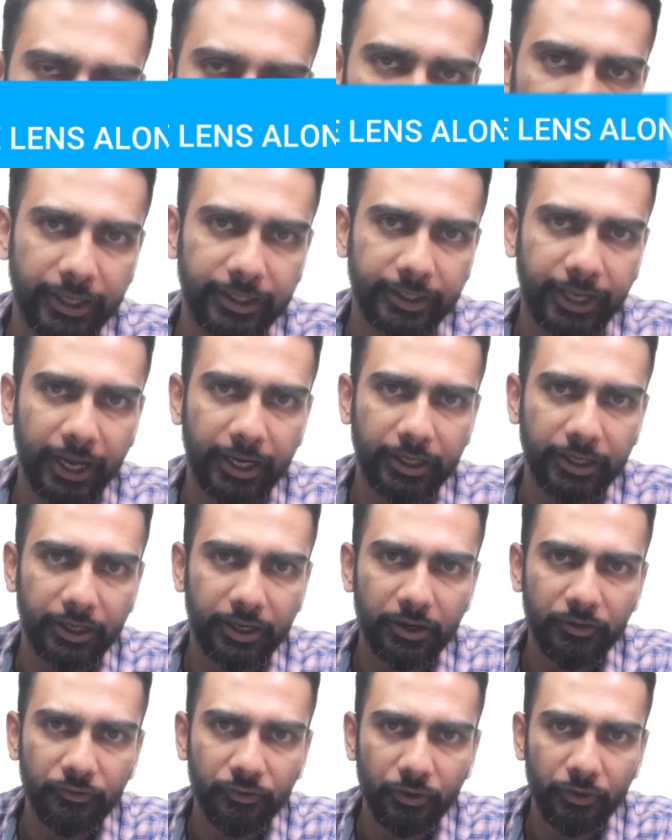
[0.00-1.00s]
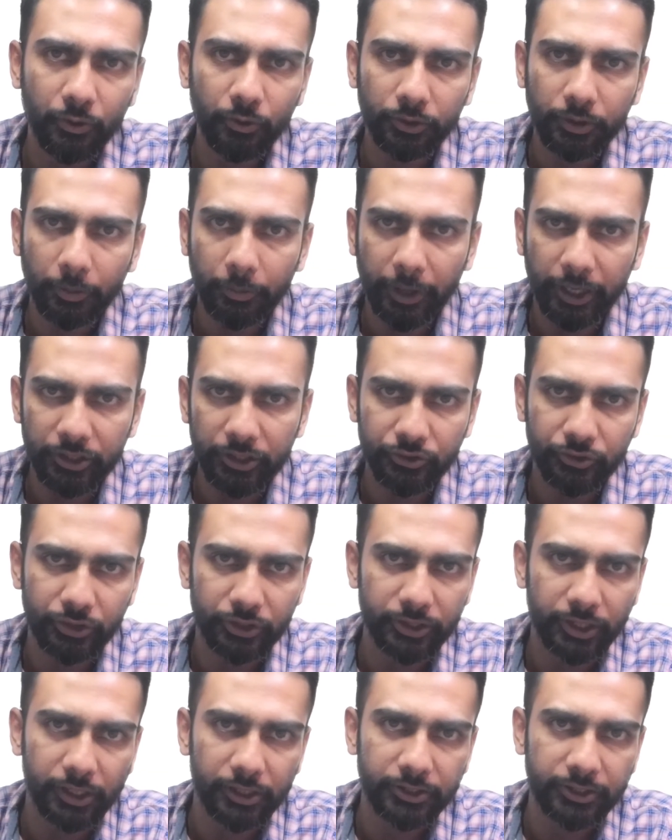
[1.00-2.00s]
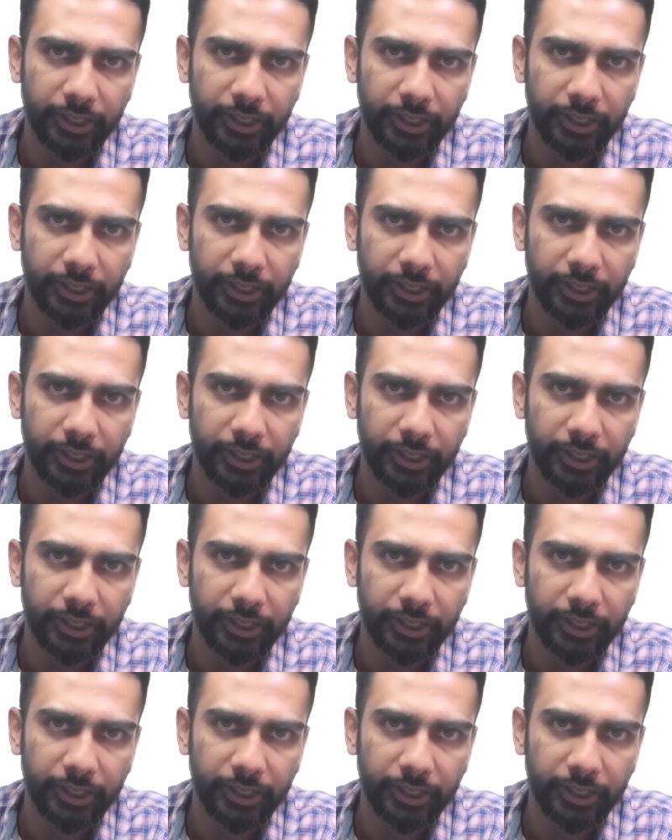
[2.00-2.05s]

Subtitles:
that can give you the best results